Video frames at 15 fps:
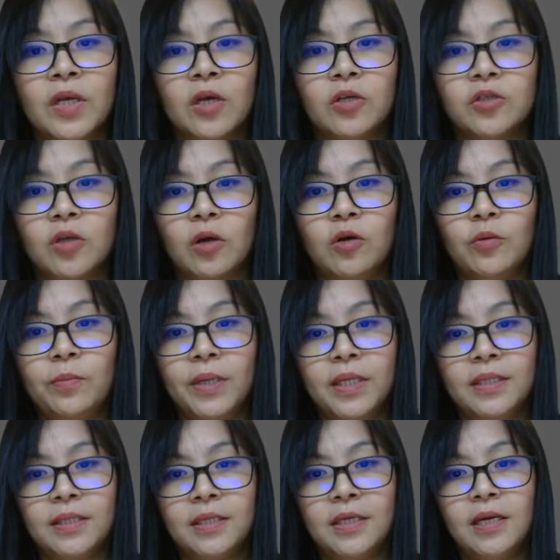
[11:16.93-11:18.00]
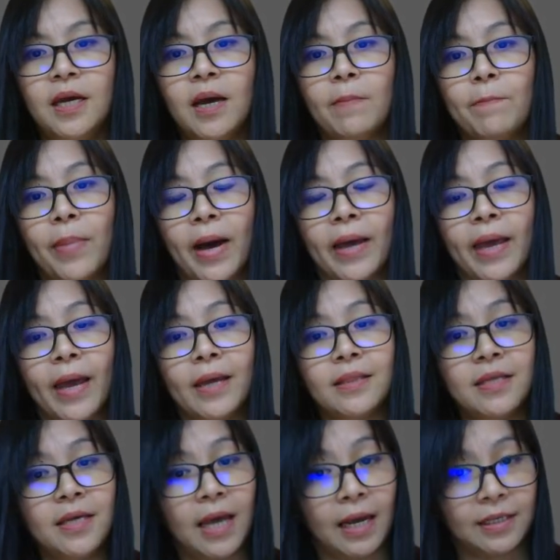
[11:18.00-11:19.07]
solubility by
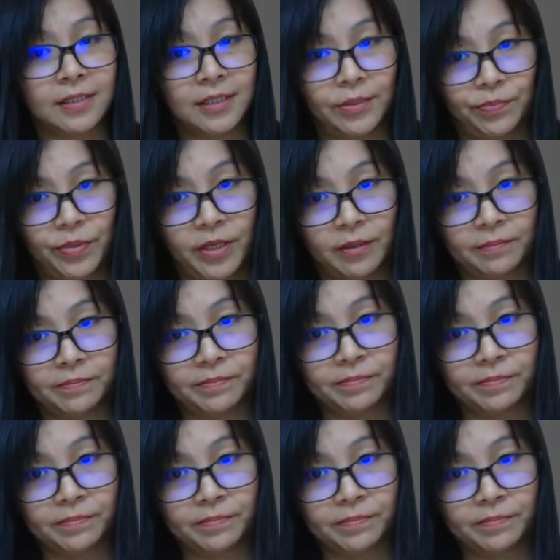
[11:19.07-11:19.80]
adding excipient.